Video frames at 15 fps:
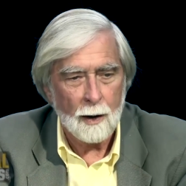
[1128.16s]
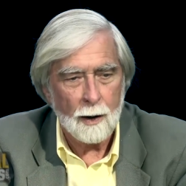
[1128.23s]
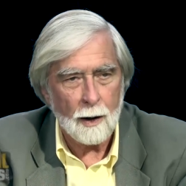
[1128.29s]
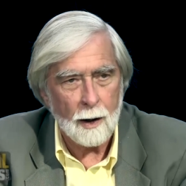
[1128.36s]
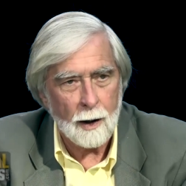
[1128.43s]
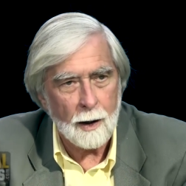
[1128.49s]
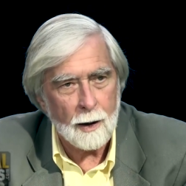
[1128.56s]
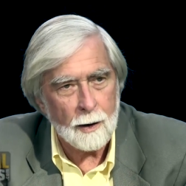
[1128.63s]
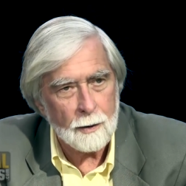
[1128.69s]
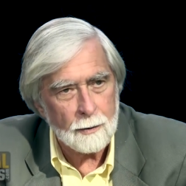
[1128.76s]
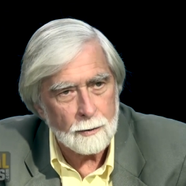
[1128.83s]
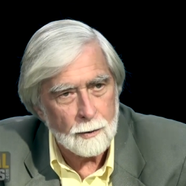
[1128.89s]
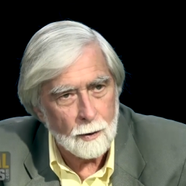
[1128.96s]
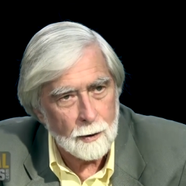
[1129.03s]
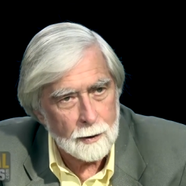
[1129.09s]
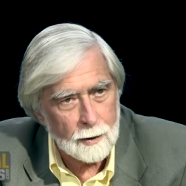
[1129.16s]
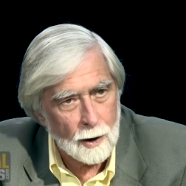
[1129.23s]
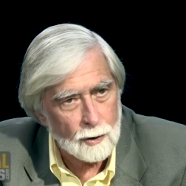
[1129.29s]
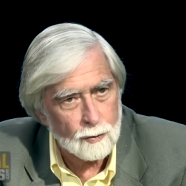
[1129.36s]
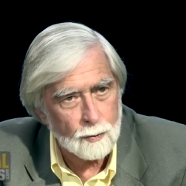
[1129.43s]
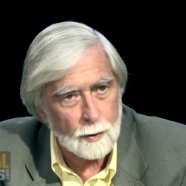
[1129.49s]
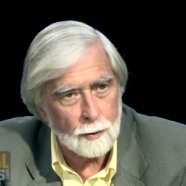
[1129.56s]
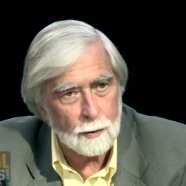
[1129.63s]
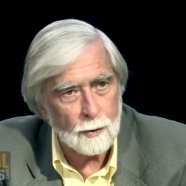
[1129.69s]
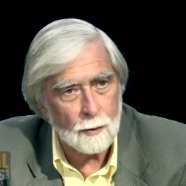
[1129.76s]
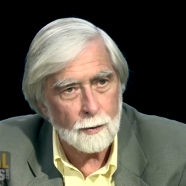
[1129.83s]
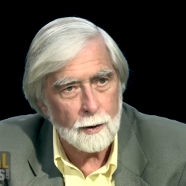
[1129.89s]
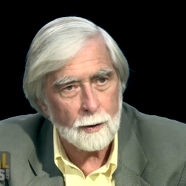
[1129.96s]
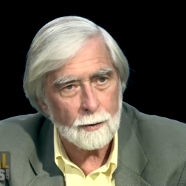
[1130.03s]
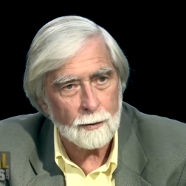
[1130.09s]
uh, you know industrial
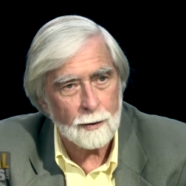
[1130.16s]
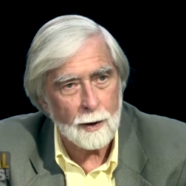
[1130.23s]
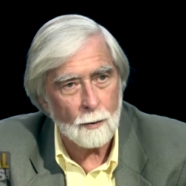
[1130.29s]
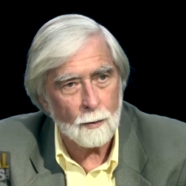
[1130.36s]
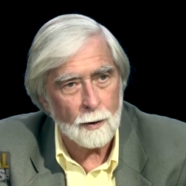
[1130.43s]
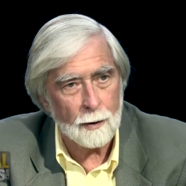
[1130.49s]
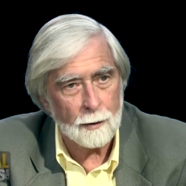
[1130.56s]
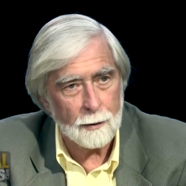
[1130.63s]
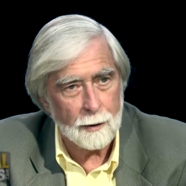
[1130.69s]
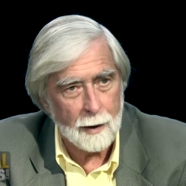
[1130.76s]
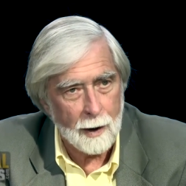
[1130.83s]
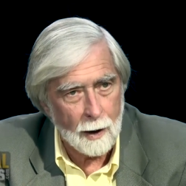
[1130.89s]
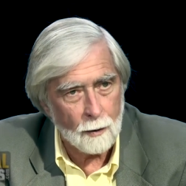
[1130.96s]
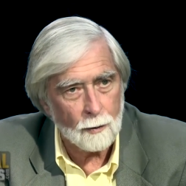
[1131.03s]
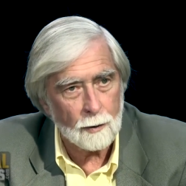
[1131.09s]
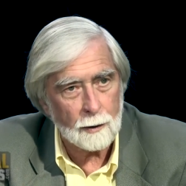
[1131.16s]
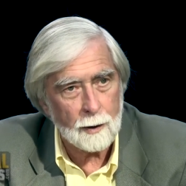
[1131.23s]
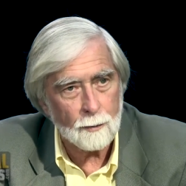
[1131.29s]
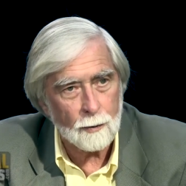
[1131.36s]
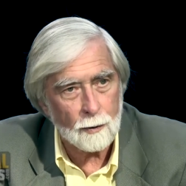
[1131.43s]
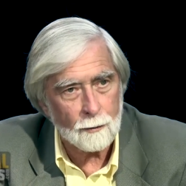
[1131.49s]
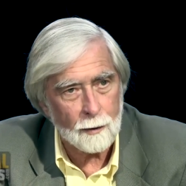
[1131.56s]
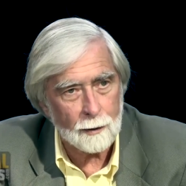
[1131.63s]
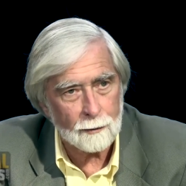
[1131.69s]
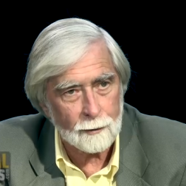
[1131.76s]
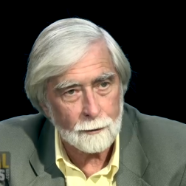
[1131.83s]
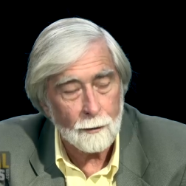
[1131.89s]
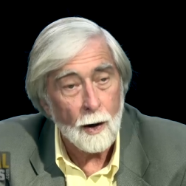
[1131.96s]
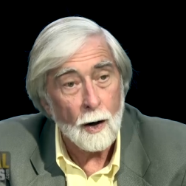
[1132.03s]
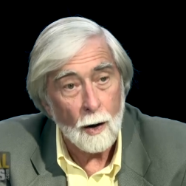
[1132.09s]
unions that were inherently
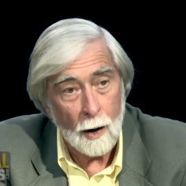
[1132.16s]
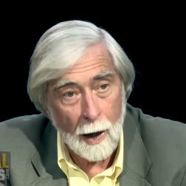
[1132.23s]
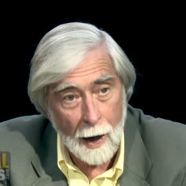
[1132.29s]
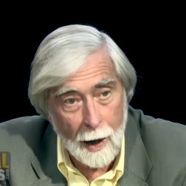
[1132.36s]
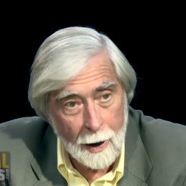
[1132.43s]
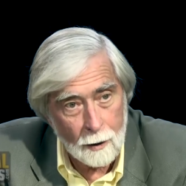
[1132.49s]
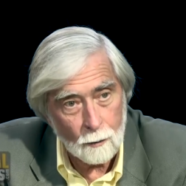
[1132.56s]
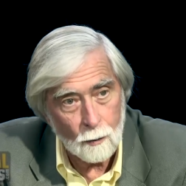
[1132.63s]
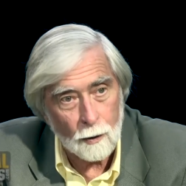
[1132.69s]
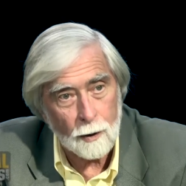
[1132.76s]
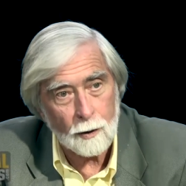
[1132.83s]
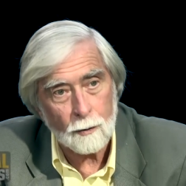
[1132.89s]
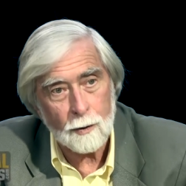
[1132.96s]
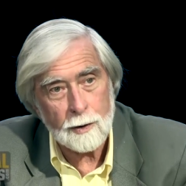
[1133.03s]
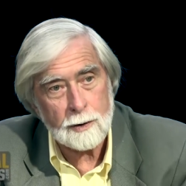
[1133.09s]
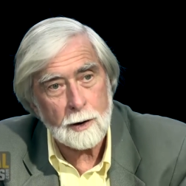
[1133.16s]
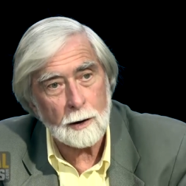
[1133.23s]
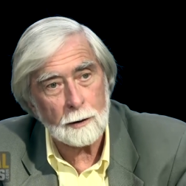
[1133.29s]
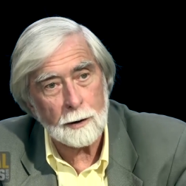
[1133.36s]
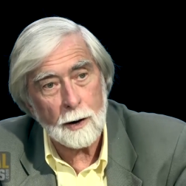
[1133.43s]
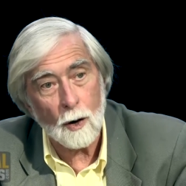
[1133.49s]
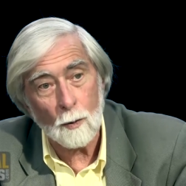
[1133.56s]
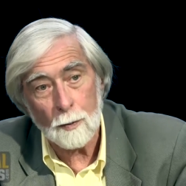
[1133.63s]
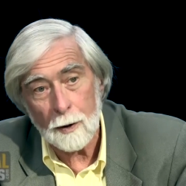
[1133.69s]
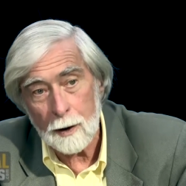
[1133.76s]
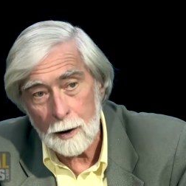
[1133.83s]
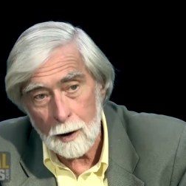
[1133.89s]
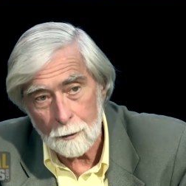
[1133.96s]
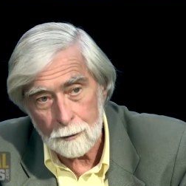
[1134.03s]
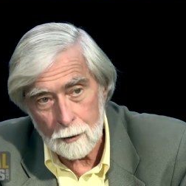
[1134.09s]
progressive and were increasingly
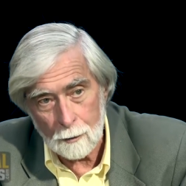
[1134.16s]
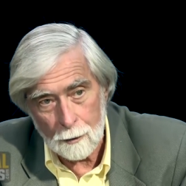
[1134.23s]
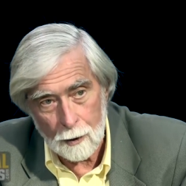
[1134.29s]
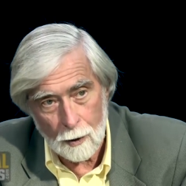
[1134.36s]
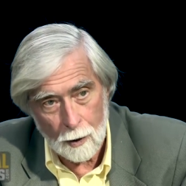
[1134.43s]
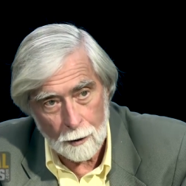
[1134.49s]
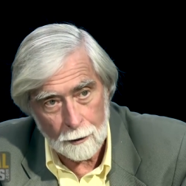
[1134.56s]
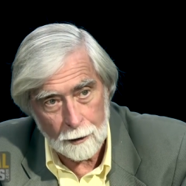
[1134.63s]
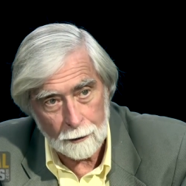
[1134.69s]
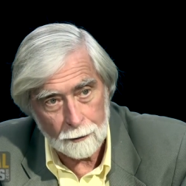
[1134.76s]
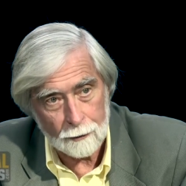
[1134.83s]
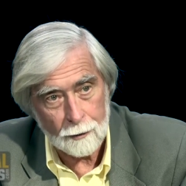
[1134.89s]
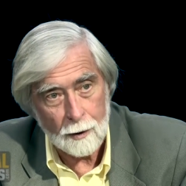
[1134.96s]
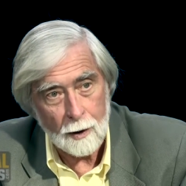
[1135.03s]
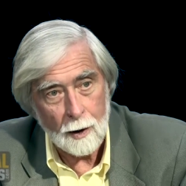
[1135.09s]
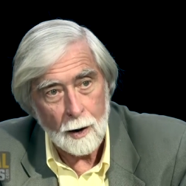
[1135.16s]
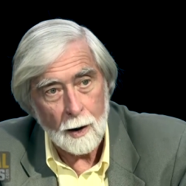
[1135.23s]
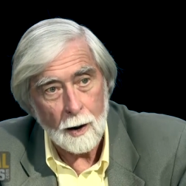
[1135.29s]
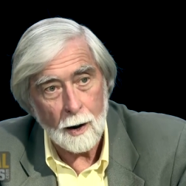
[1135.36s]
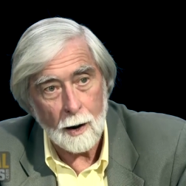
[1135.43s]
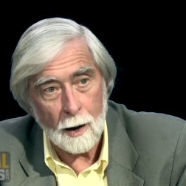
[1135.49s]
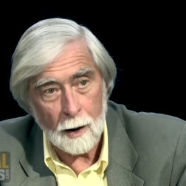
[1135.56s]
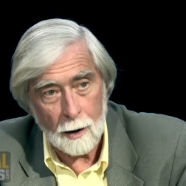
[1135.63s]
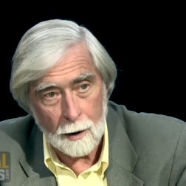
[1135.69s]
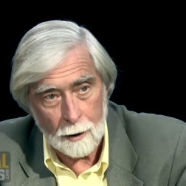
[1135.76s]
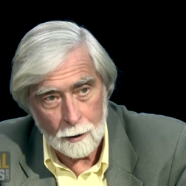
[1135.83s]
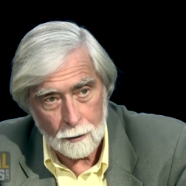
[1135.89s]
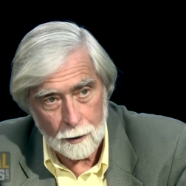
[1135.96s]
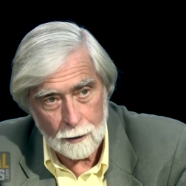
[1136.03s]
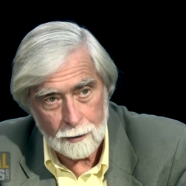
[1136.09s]
opening up to minorities uh,
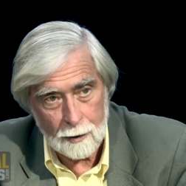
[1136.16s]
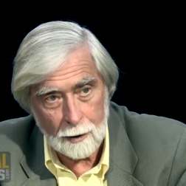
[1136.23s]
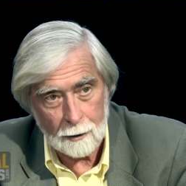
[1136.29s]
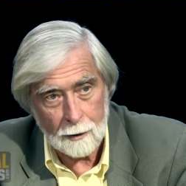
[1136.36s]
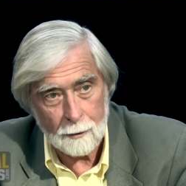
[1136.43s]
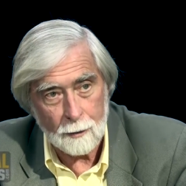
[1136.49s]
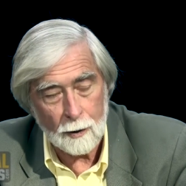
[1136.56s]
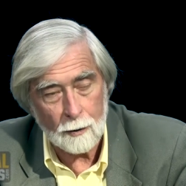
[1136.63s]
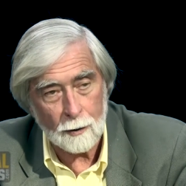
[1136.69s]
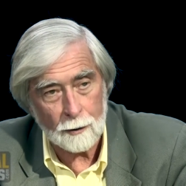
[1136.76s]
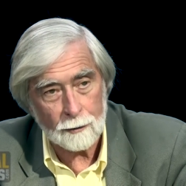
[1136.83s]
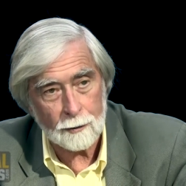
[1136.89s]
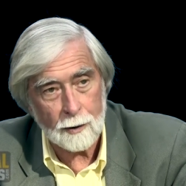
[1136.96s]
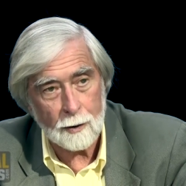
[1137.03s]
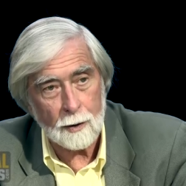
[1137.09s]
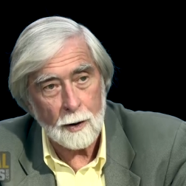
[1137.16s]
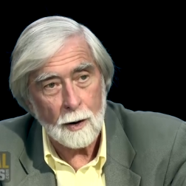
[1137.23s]
increasingly because the, very